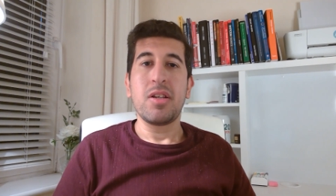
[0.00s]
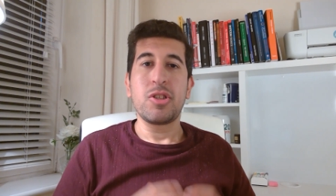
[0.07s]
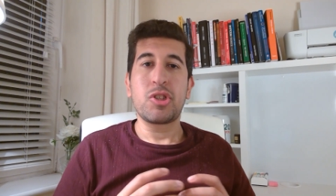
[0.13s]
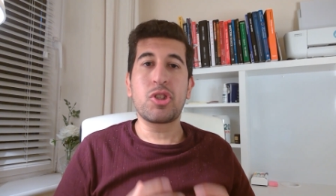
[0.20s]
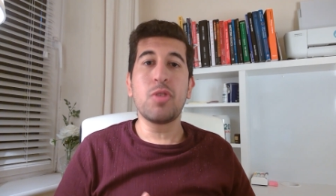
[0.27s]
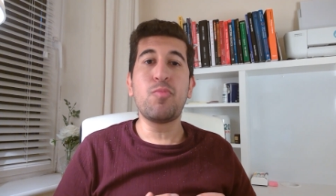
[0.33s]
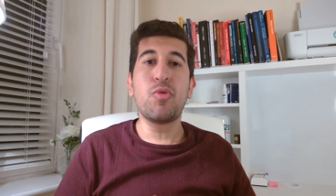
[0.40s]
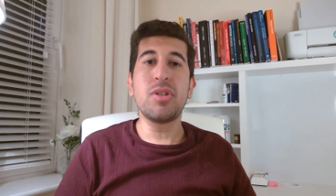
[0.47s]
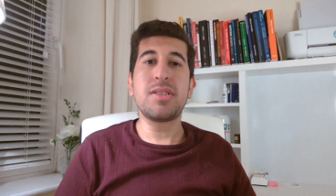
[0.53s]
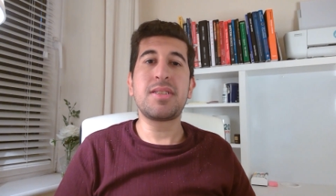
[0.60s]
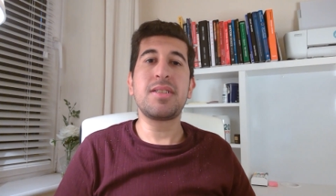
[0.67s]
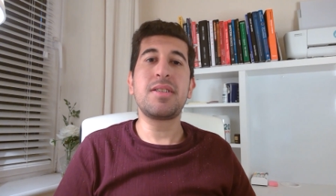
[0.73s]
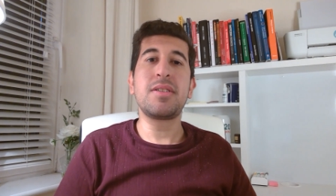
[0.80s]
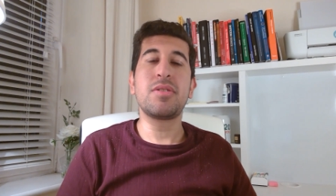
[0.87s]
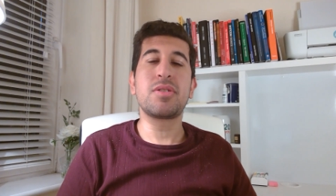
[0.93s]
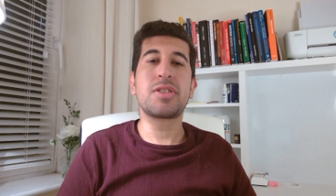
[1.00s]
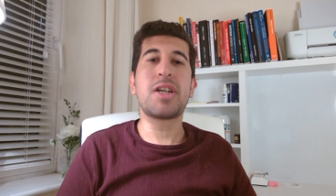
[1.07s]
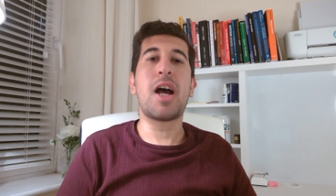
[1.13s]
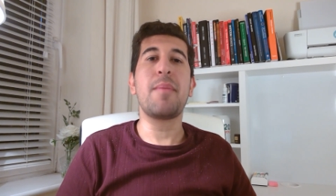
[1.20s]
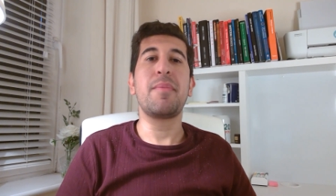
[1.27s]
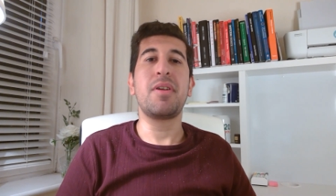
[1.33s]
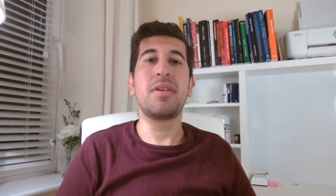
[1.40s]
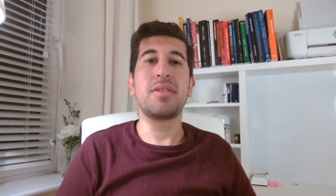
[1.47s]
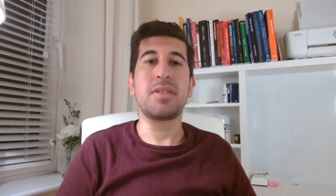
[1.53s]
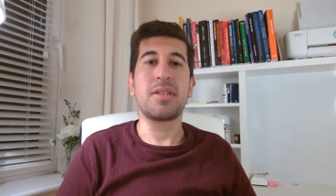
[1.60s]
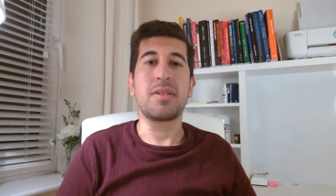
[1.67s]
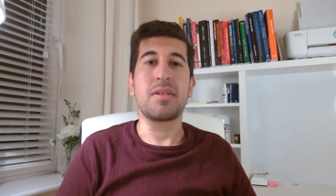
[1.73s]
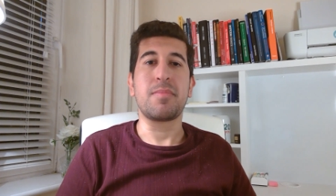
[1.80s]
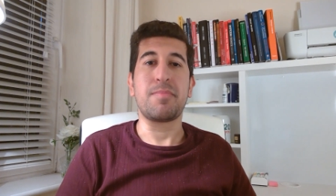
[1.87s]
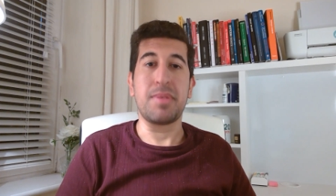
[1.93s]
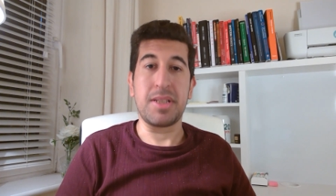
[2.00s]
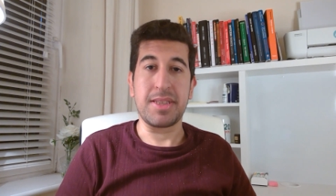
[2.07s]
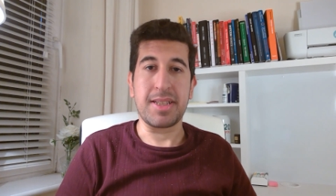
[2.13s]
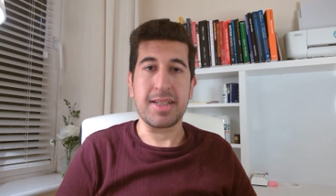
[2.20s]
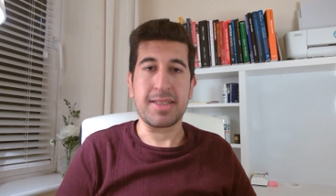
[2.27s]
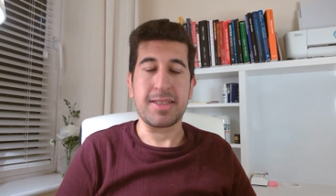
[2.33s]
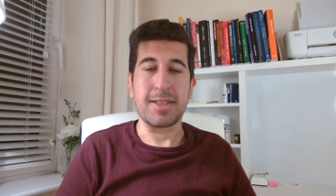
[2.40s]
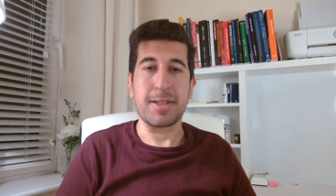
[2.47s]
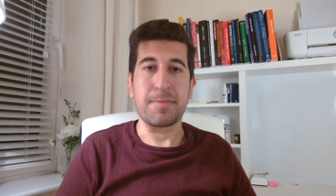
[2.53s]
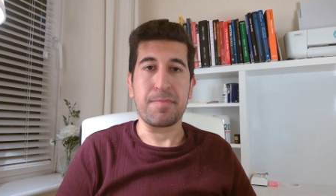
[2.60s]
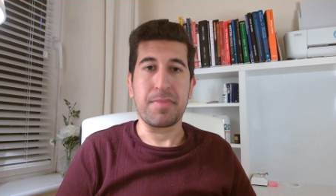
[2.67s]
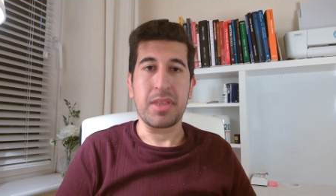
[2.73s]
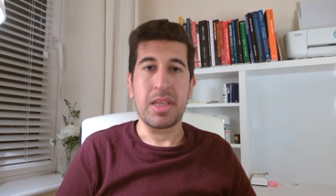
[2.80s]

Stop wasting your time learning pen testing.